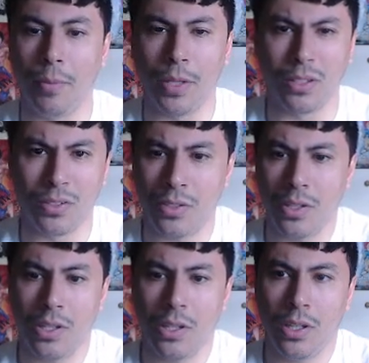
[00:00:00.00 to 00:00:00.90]
because
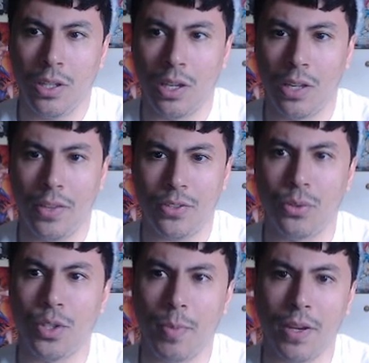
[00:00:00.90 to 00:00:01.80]
that's
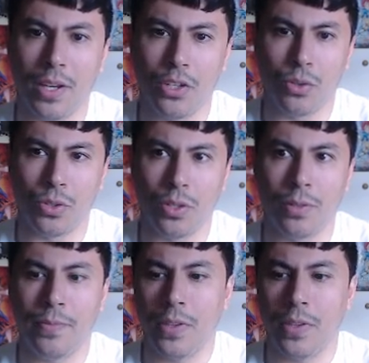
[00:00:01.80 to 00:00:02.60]
also been an issue as well.